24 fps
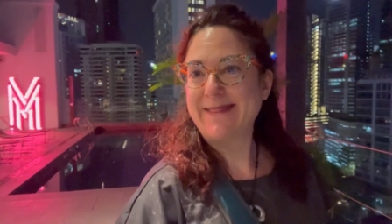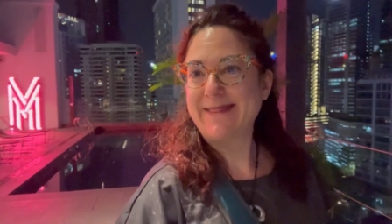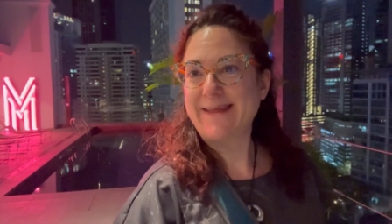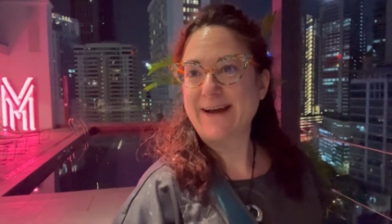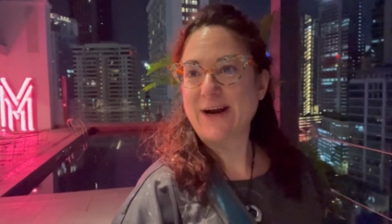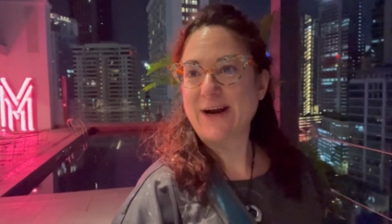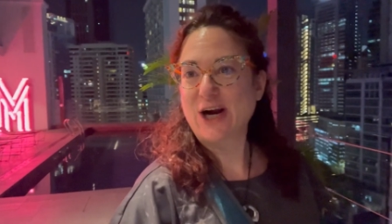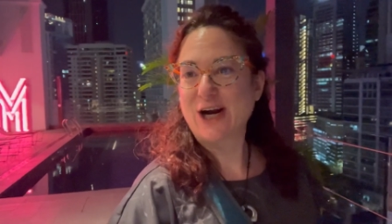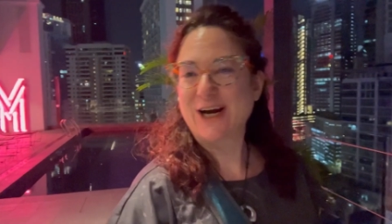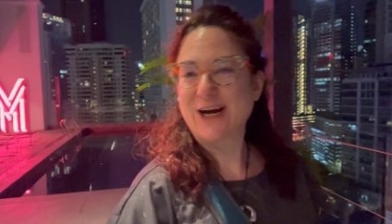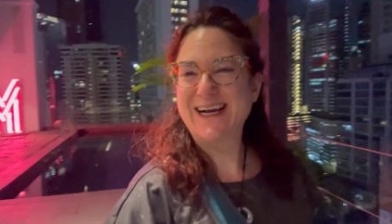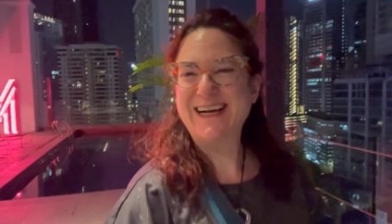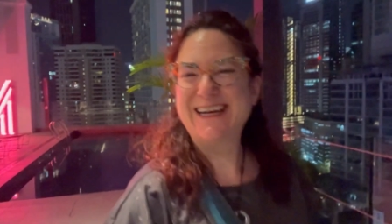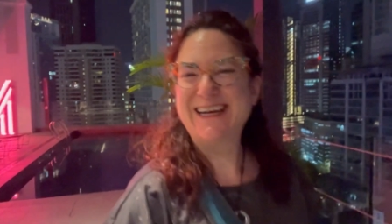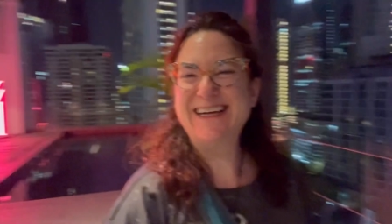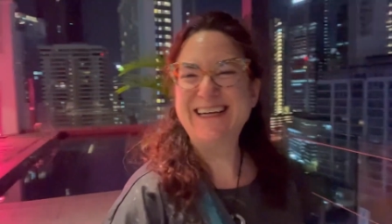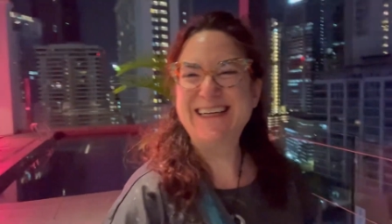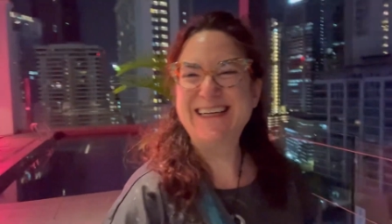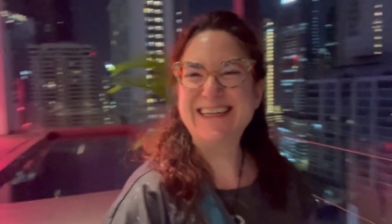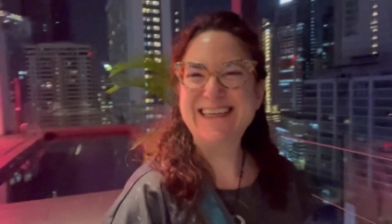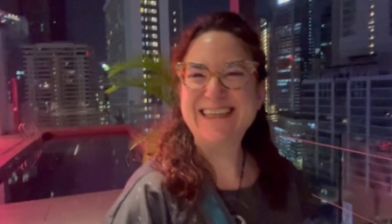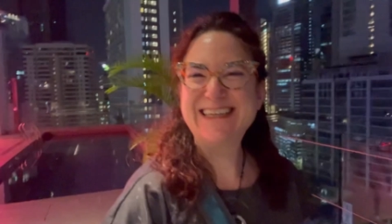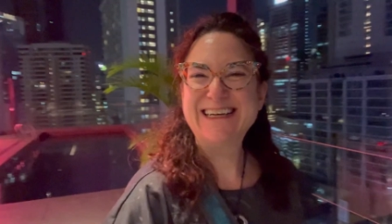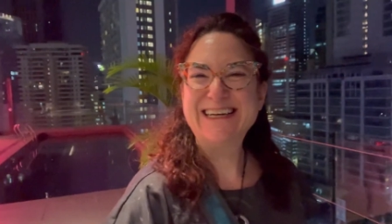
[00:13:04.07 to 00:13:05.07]
there,
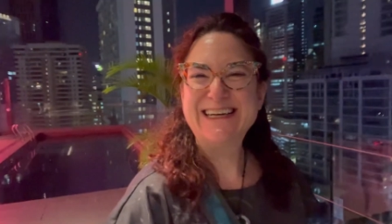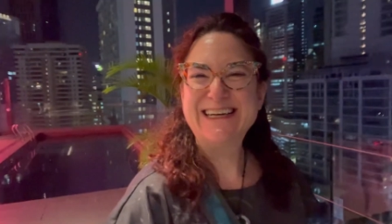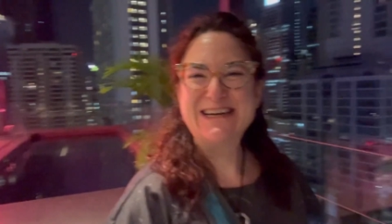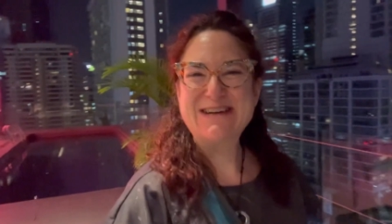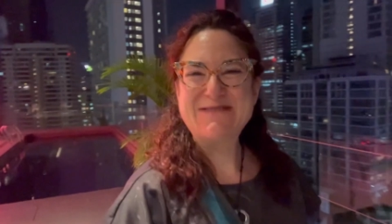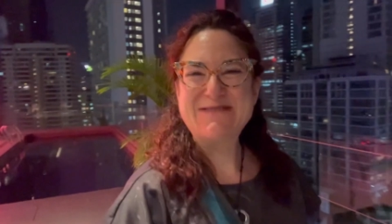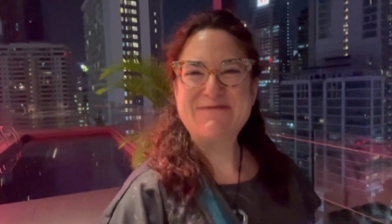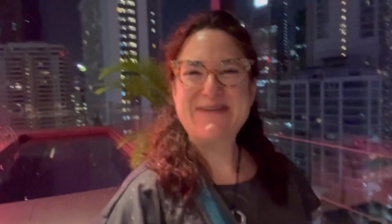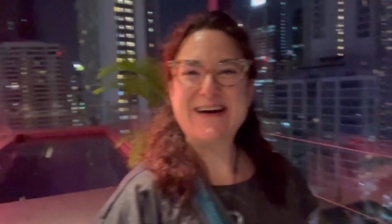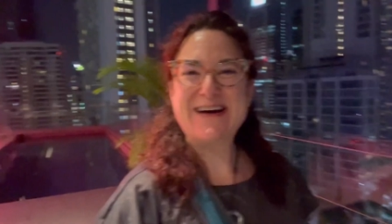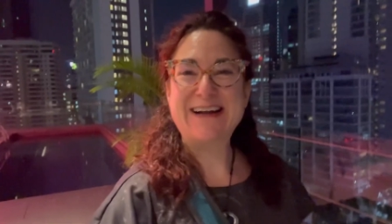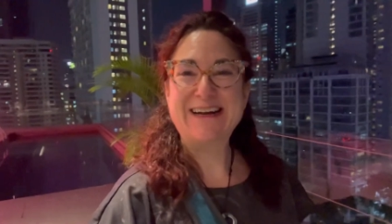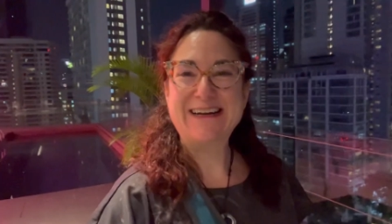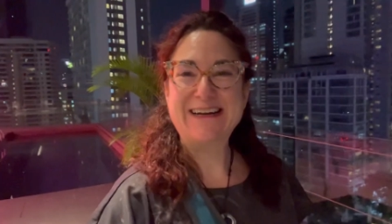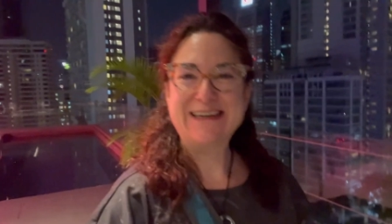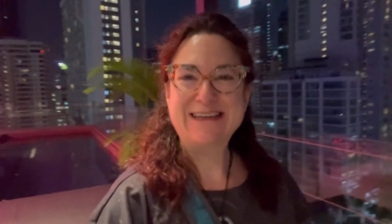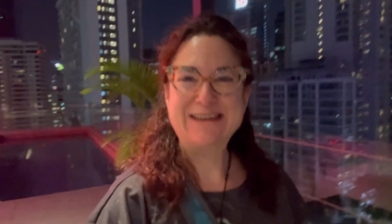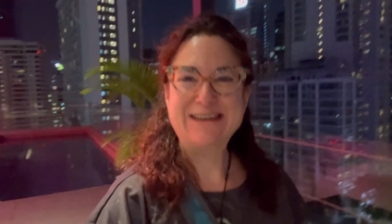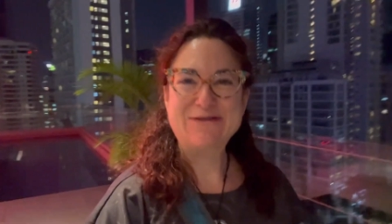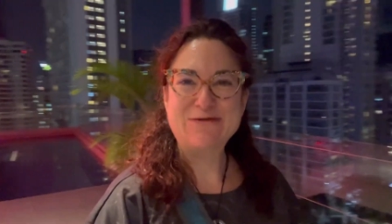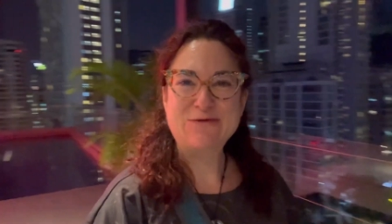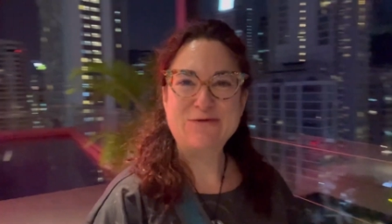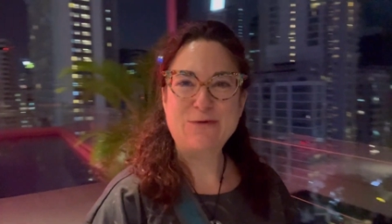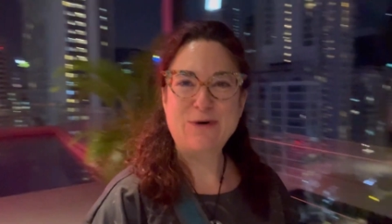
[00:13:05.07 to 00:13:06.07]
but
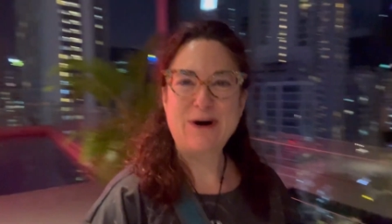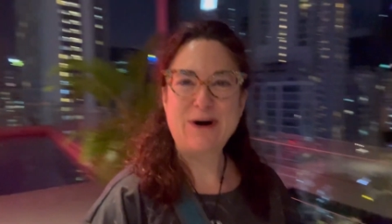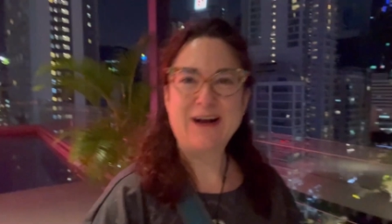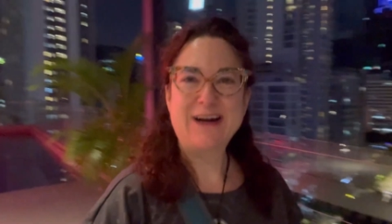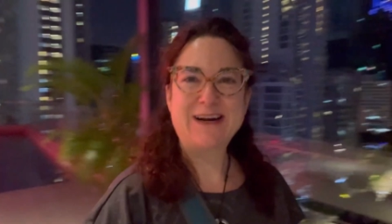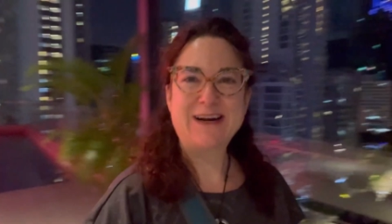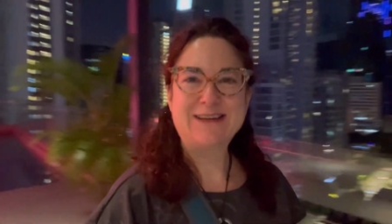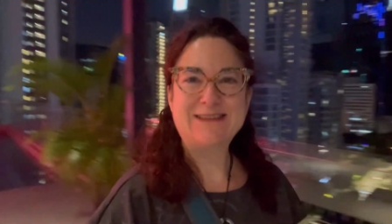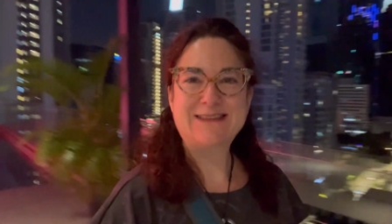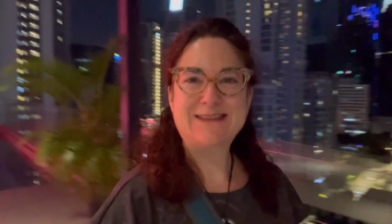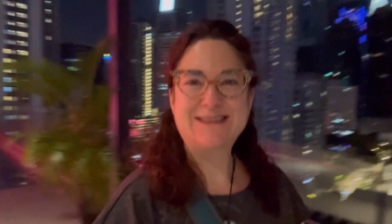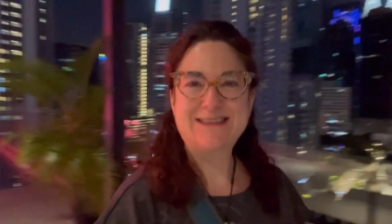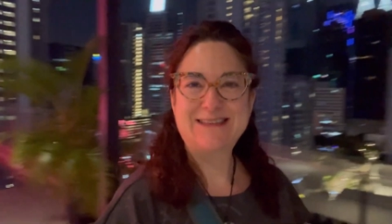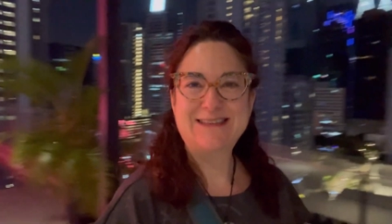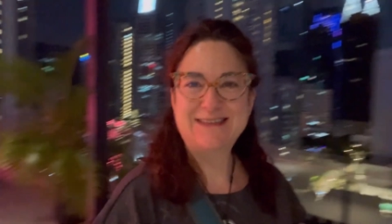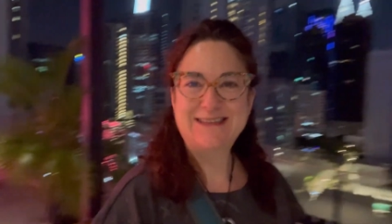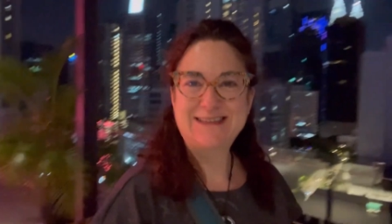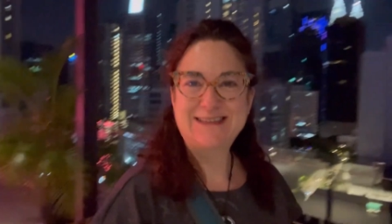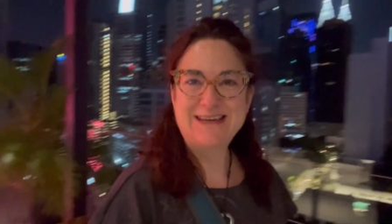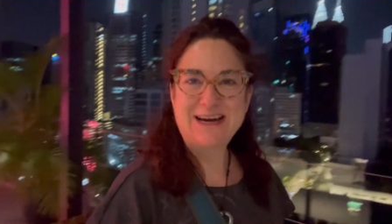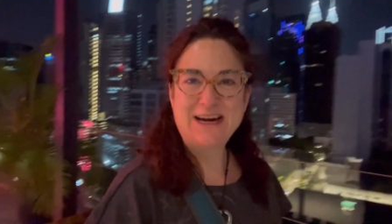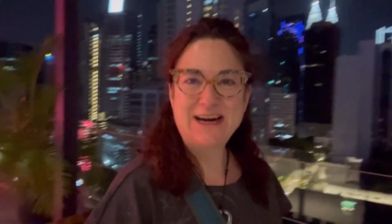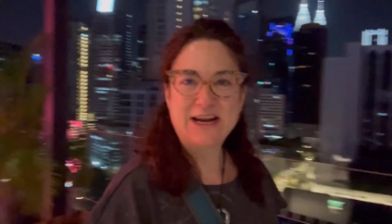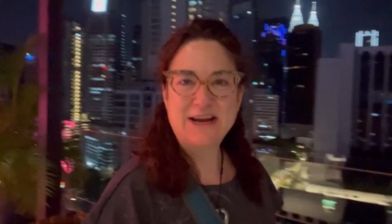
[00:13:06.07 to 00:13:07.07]
what a
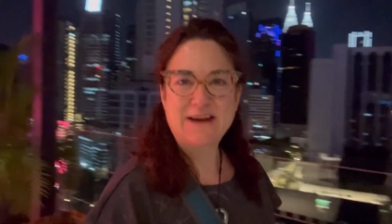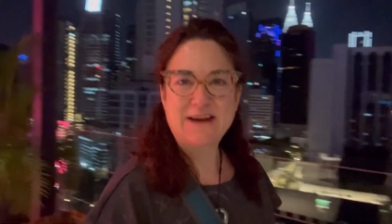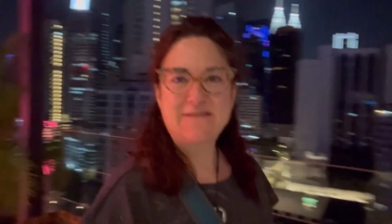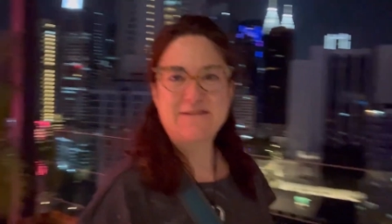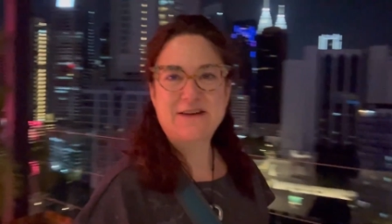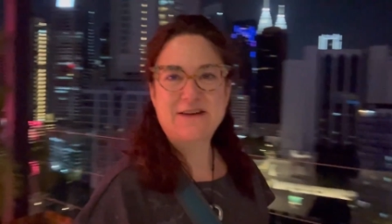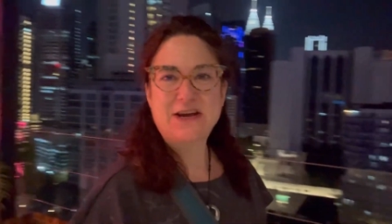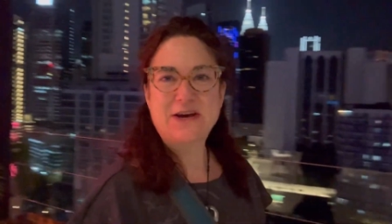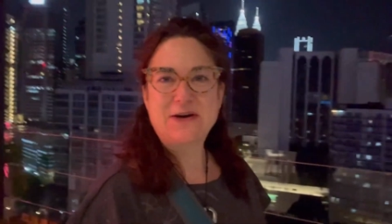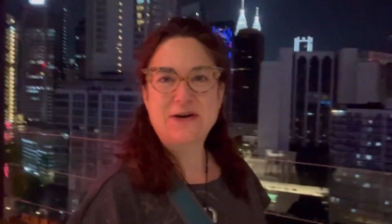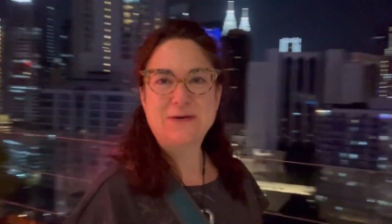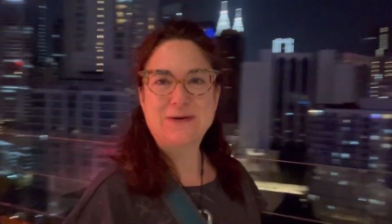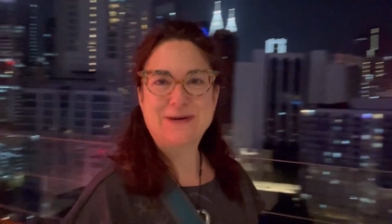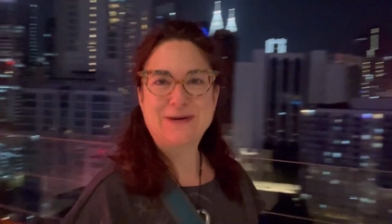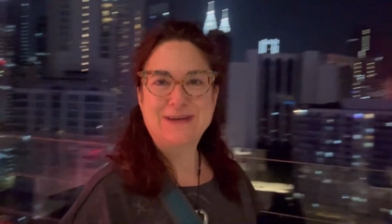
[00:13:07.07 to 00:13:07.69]
stunning view.